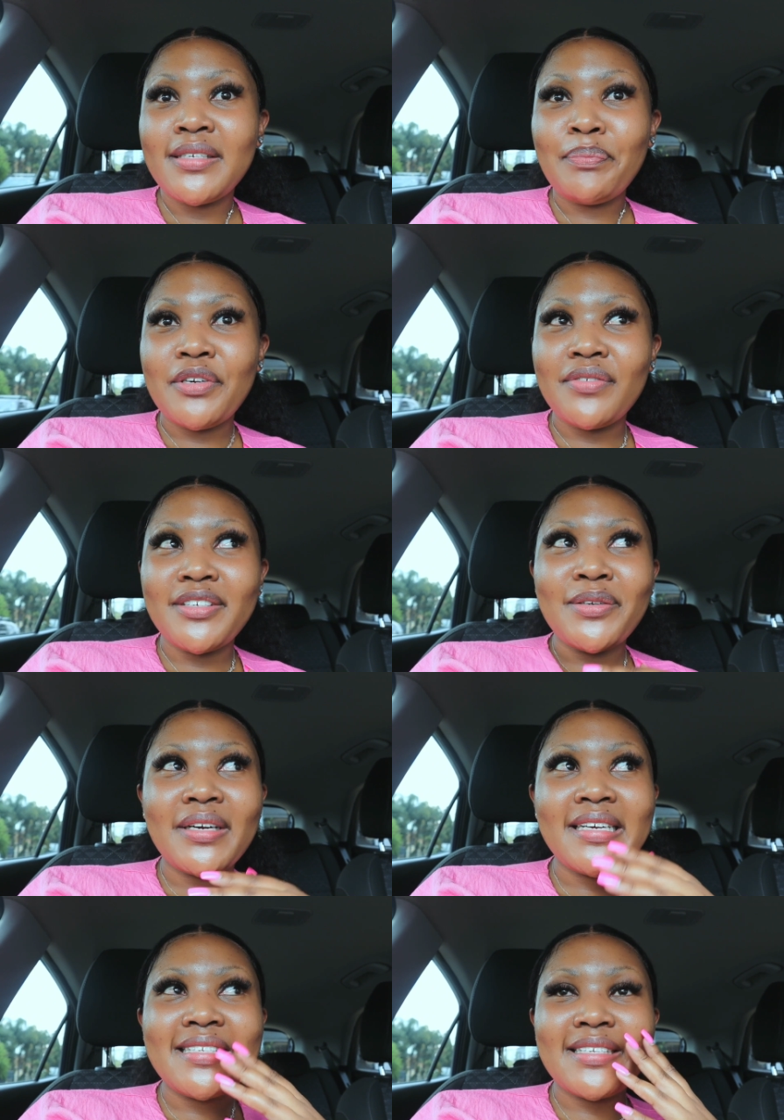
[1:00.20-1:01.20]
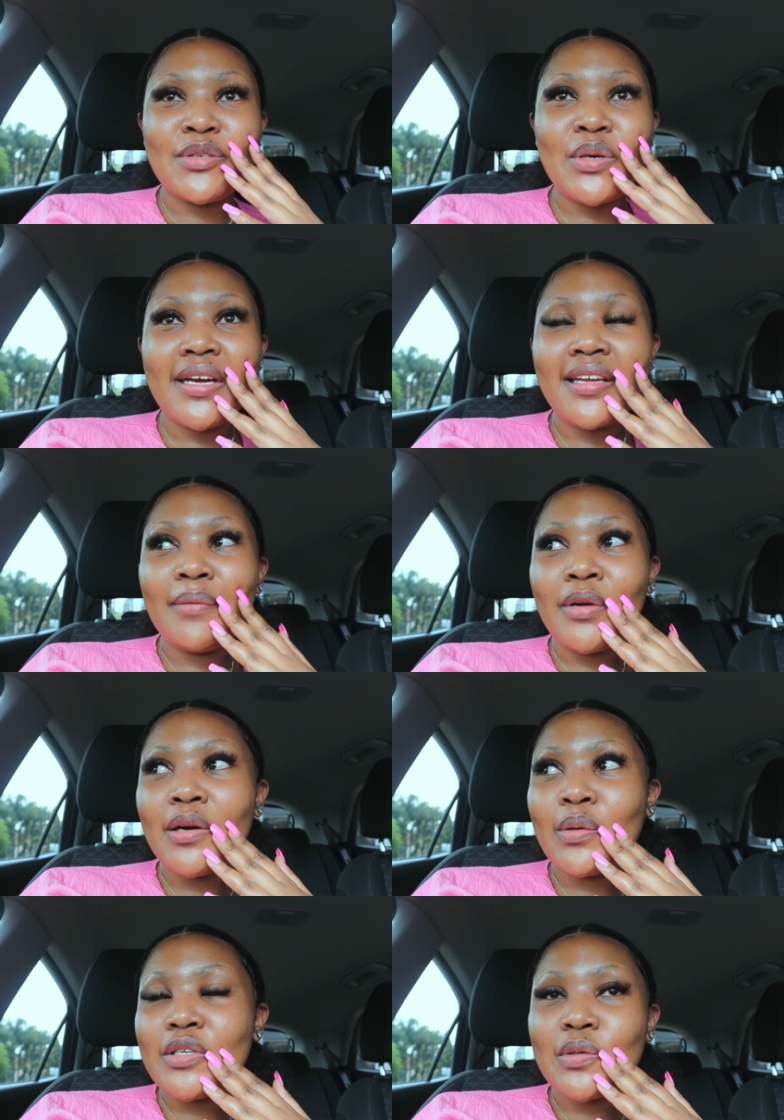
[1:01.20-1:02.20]
the perfect, yo guys, because
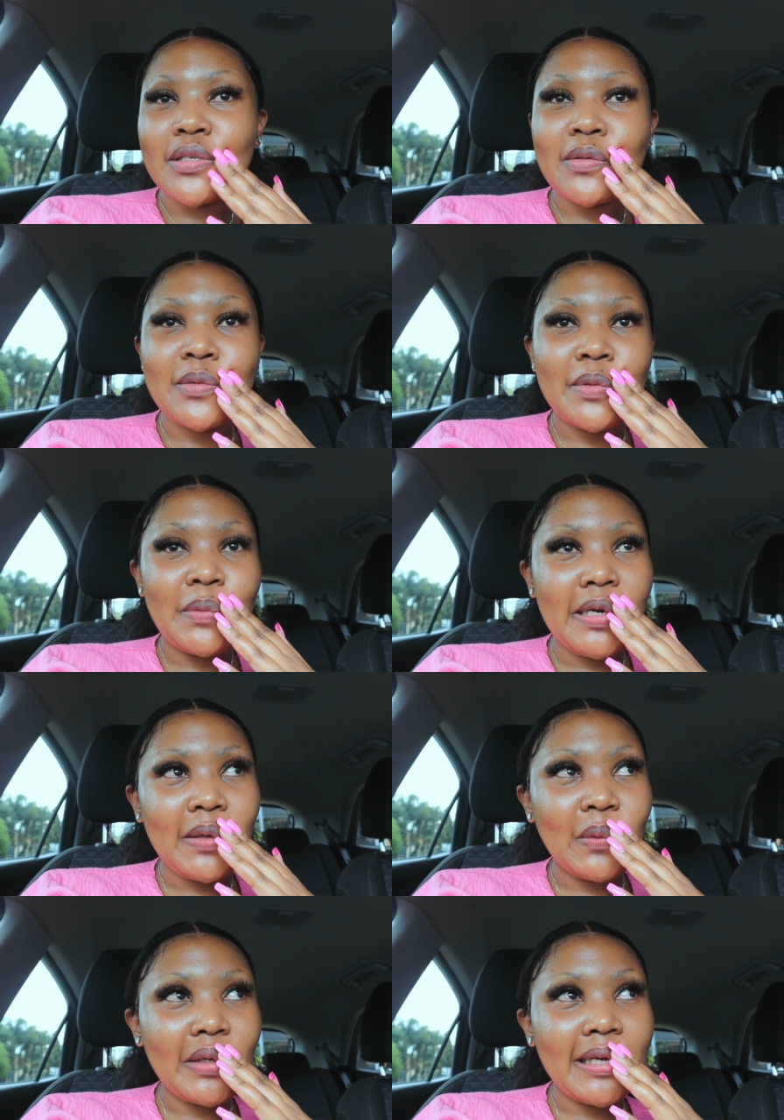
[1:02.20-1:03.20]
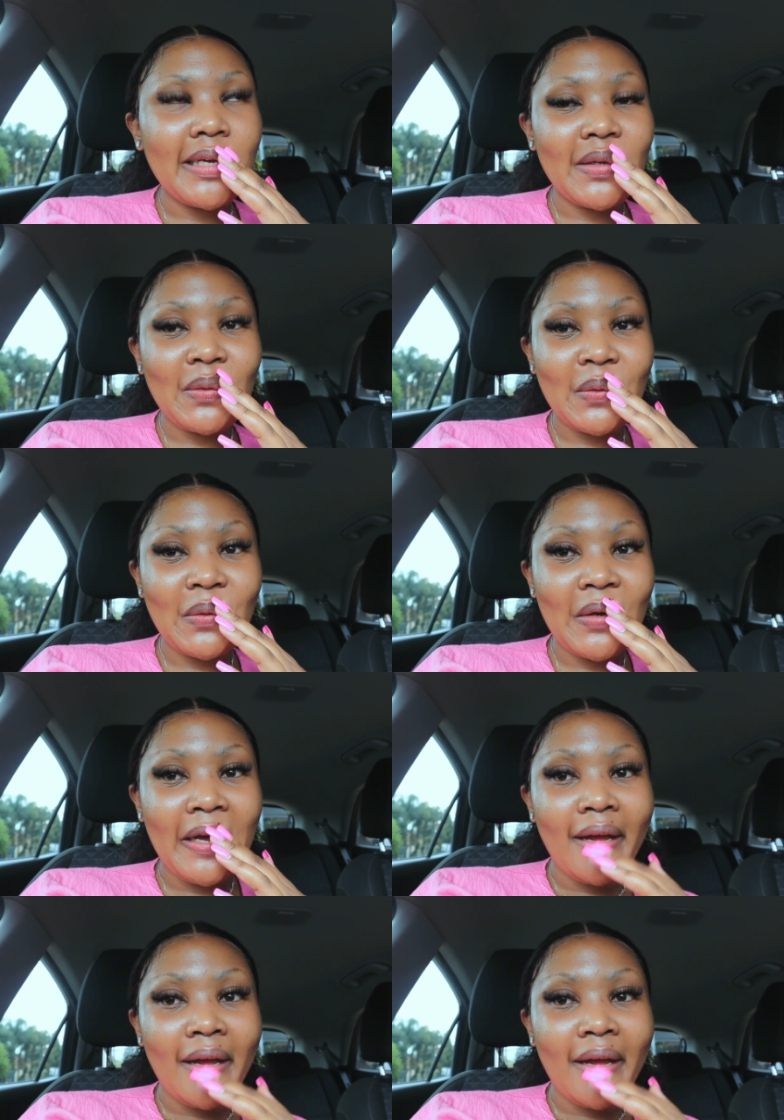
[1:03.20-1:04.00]
people are looking, you know.